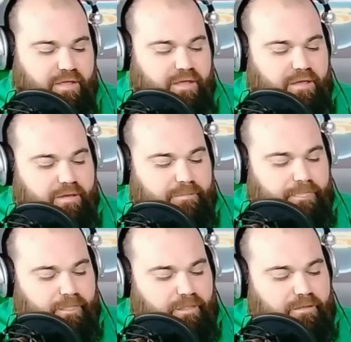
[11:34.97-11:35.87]

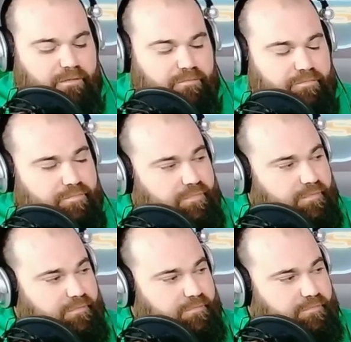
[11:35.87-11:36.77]

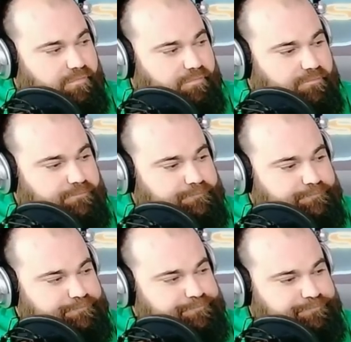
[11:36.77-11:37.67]

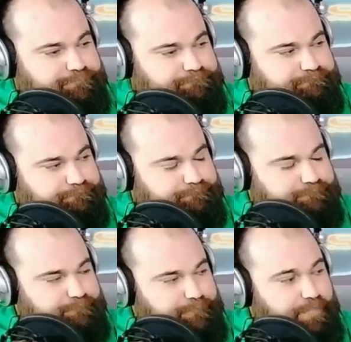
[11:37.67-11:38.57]

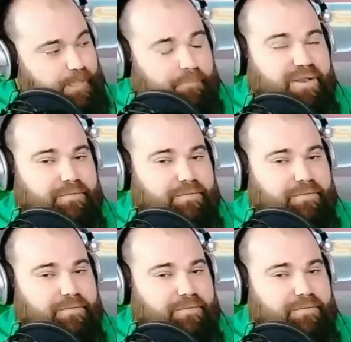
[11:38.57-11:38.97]
This person isn't speaking.